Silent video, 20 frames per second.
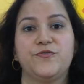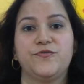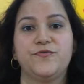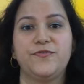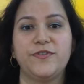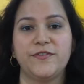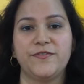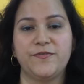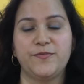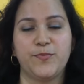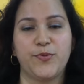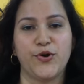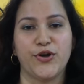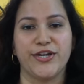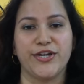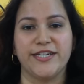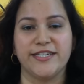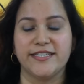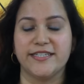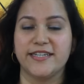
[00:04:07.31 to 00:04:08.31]
The fifth
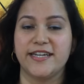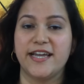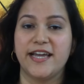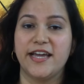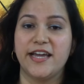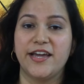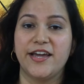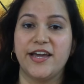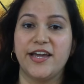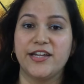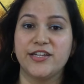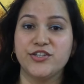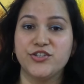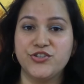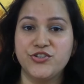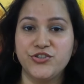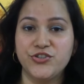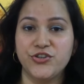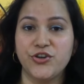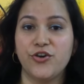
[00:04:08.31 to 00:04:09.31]
point,
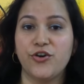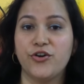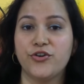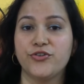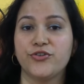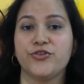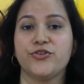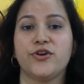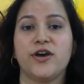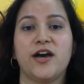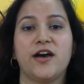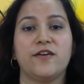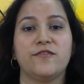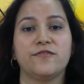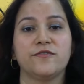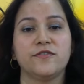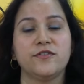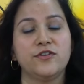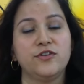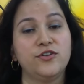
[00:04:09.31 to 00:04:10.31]
ensure you have
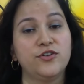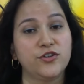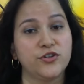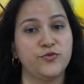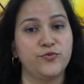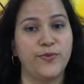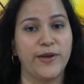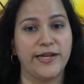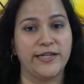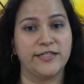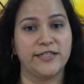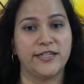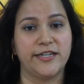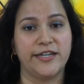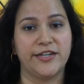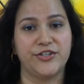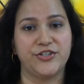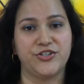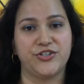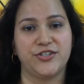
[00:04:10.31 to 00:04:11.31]
good
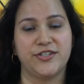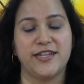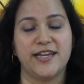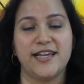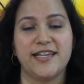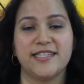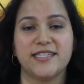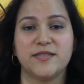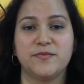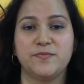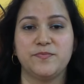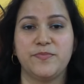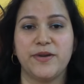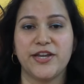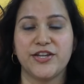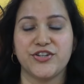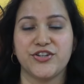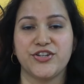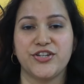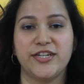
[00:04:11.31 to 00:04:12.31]
ventilation,
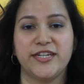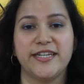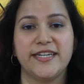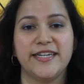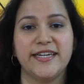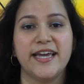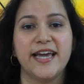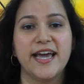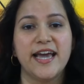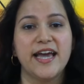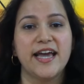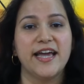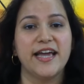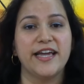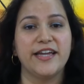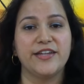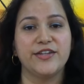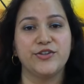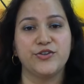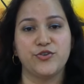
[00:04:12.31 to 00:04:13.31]
especially
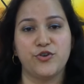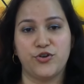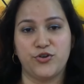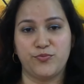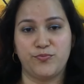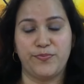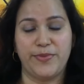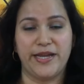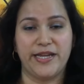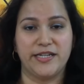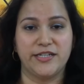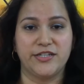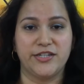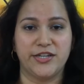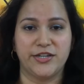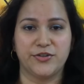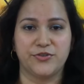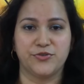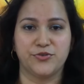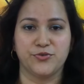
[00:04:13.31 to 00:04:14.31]
in your
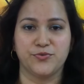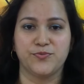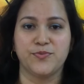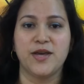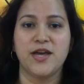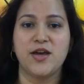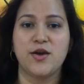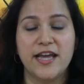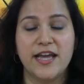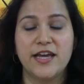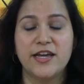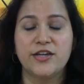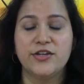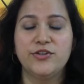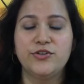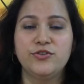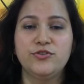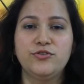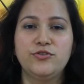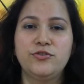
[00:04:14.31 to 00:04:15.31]
painting room.
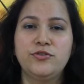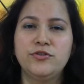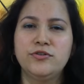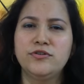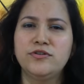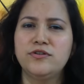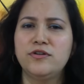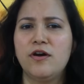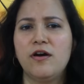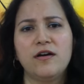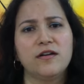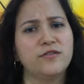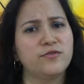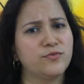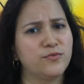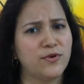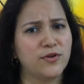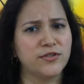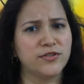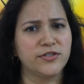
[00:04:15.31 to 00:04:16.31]
You do not
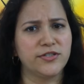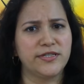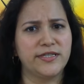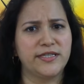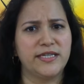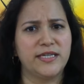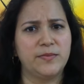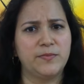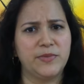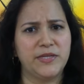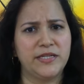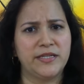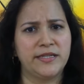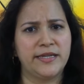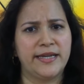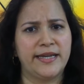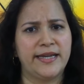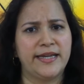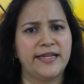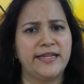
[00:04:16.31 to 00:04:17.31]
want to keep
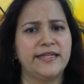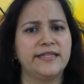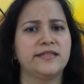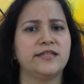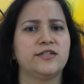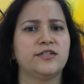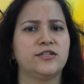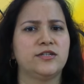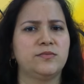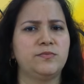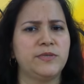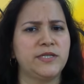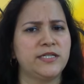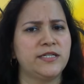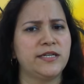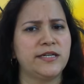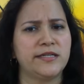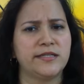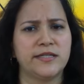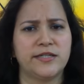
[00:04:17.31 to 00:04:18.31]
inhaling the
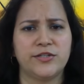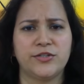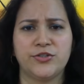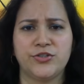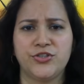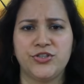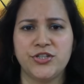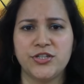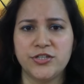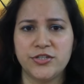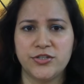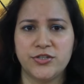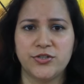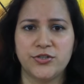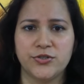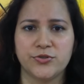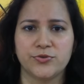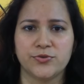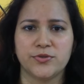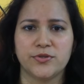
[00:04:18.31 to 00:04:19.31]
turpentine that you just
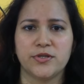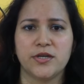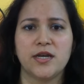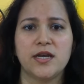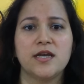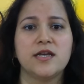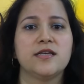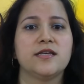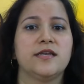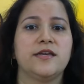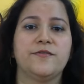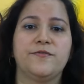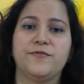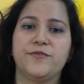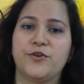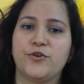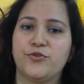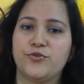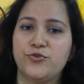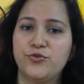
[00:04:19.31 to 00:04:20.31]
used. If
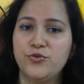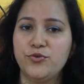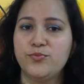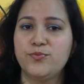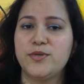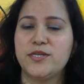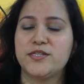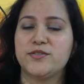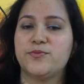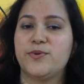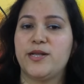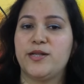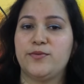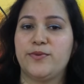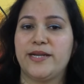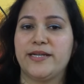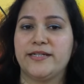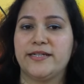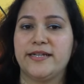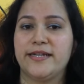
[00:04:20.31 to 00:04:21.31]
your room is well
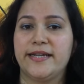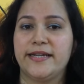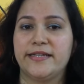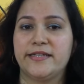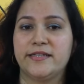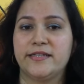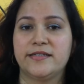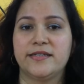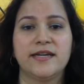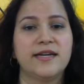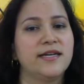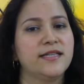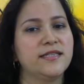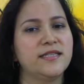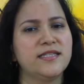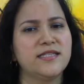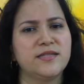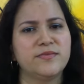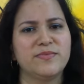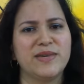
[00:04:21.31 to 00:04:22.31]
ventilated,
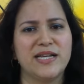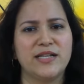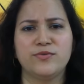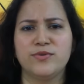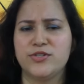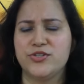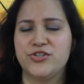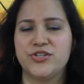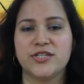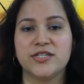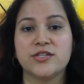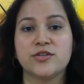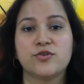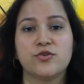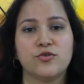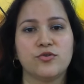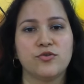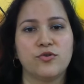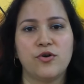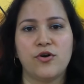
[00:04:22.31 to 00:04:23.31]
the smell will just
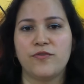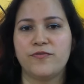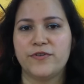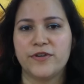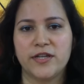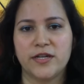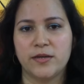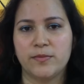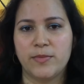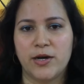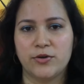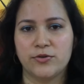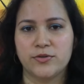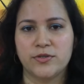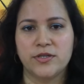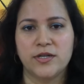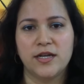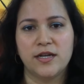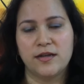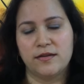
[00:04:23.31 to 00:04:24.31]
go off in
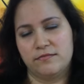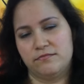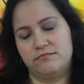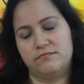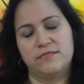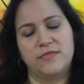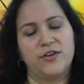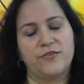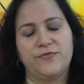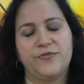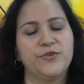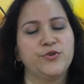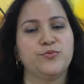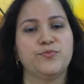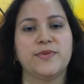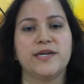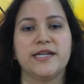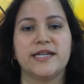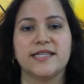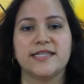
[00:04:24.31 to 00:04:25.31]
about a few
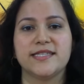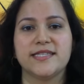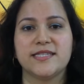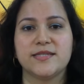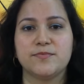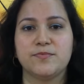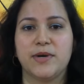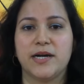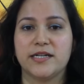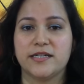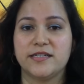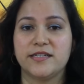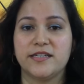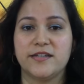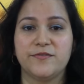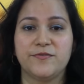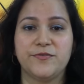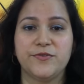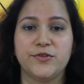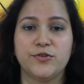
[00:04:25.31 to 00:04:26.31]
minutes. But
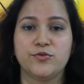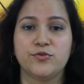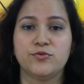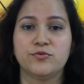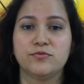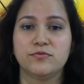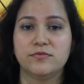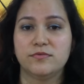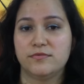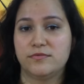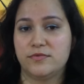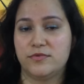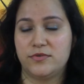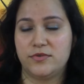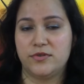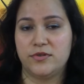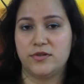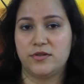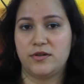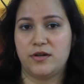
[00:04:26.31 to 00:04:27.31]
if you
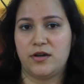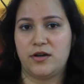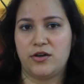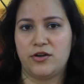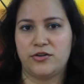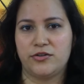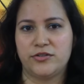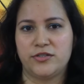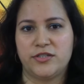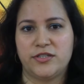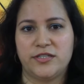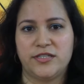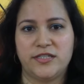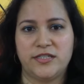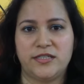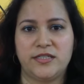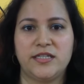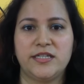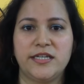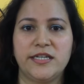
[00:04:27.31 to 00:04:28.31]
are
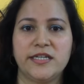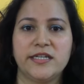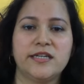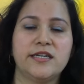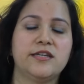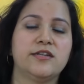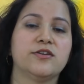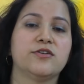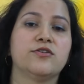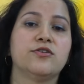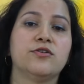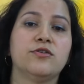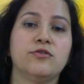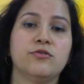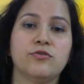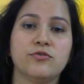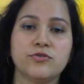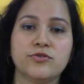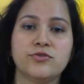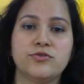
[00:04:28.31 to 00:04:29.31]
sitting in a
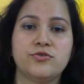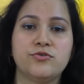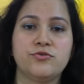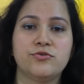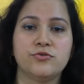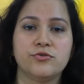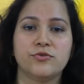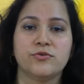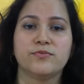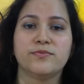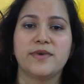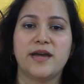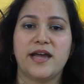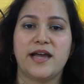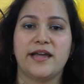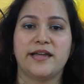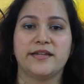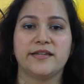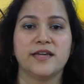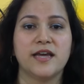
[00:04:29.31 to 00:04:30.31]
closed room
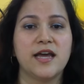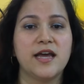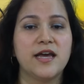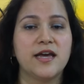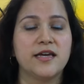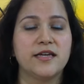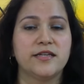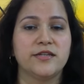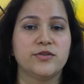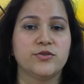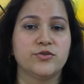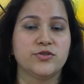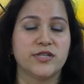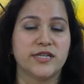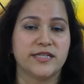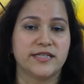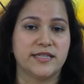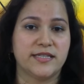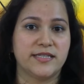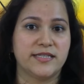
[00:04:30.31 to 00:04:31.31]
and
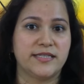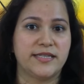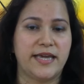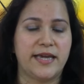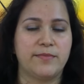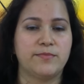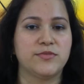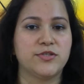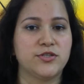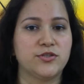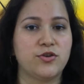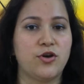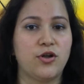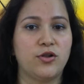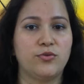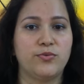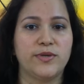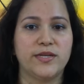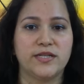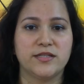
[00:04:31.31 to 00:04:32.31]
using the same
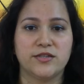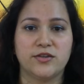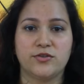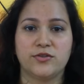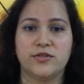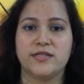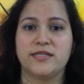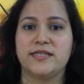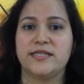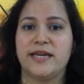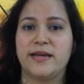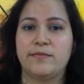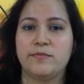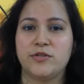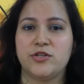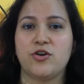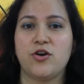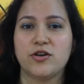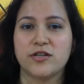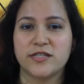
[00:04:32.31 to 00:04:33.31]
solvents or the
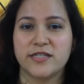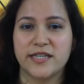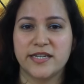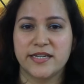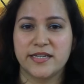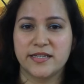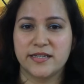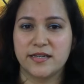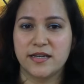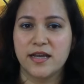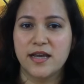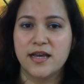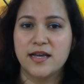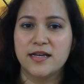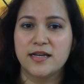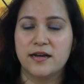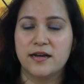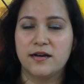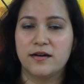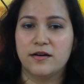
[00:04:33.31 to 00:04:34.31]
same toxic
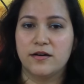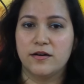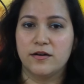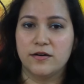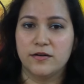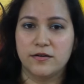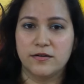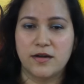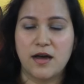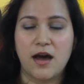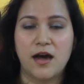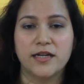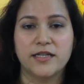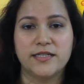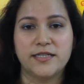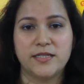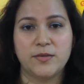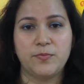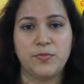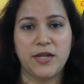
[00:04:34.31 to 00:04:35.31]

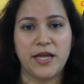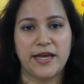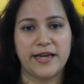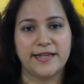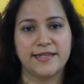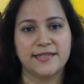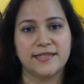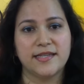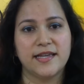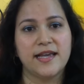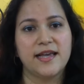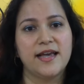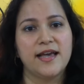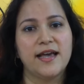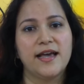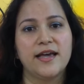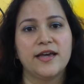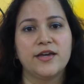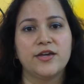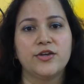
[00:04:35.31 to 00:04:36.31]
art supplies,
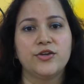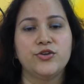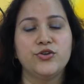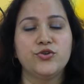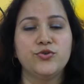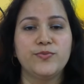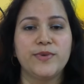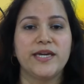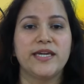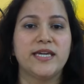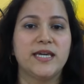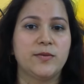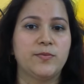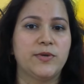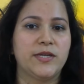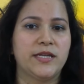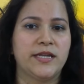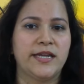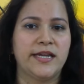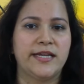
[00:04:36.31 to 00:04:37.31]
you may
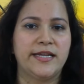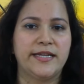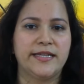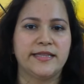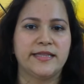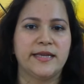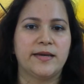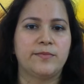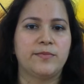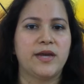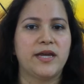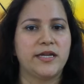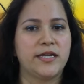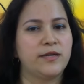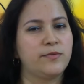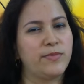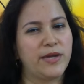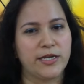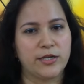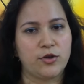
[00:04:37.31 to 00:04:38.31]
keep inhaling them and
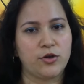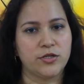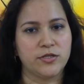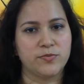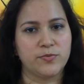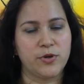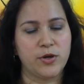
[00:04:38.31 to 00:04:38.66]
it might cause